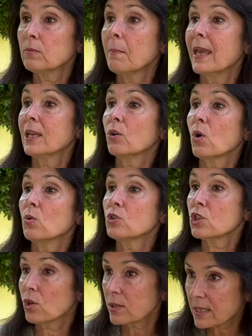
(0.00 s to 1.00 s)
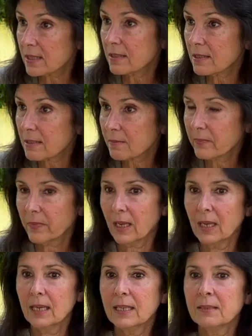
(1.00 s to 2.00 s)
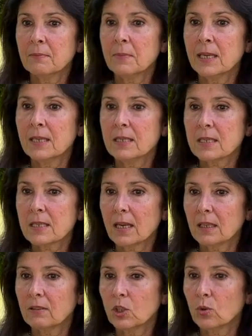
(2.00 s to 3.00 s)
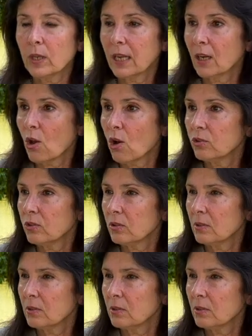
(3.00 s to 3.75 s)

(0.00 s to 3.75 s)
make your own choices. It means that you cannot